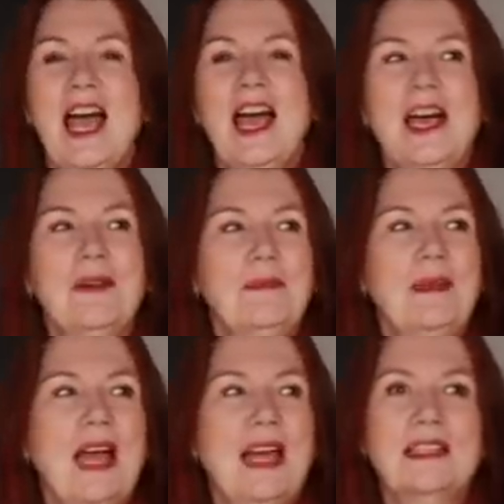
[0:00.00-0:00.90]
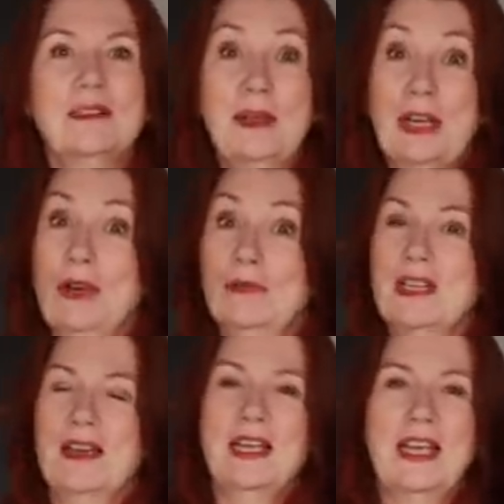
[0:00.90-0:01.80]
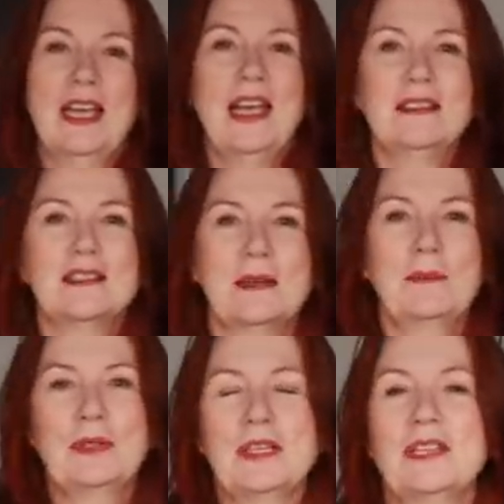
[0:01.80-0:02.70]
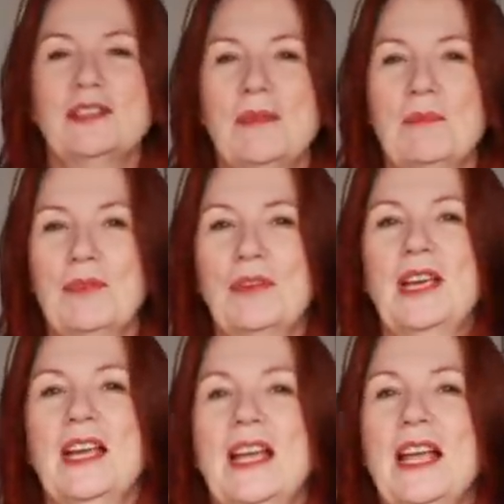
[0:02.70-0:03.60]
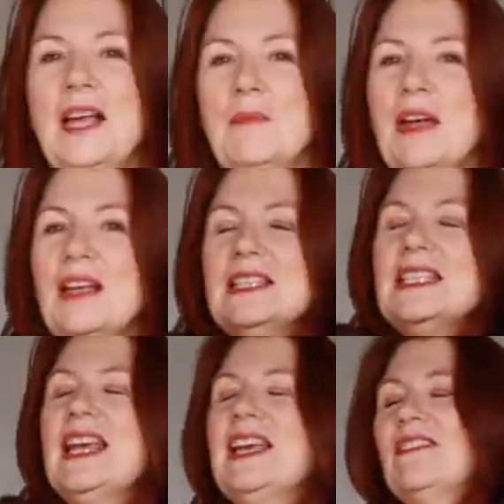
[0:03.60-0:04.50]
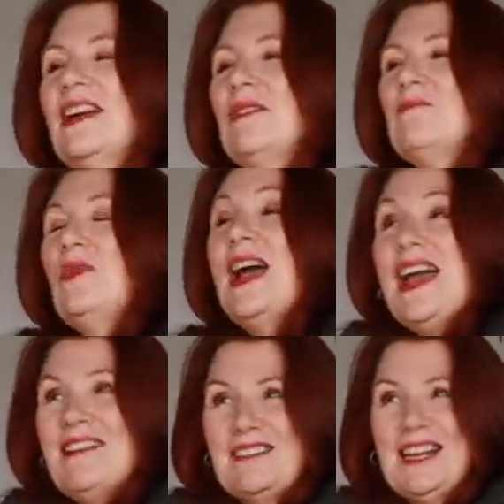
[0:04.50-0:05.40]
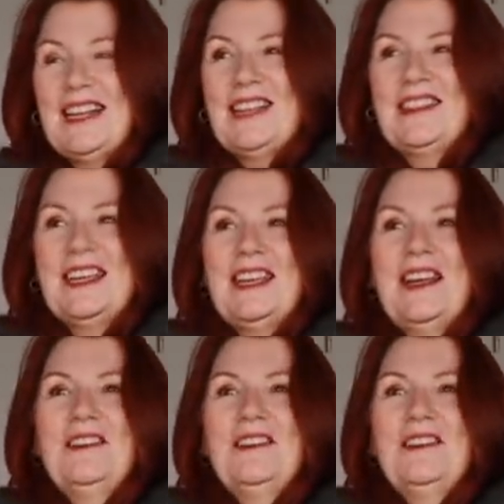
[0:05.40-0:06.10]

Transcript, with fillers: um, and it's a bit cold out here, hence putting a jumper on it. But under here I am wearing the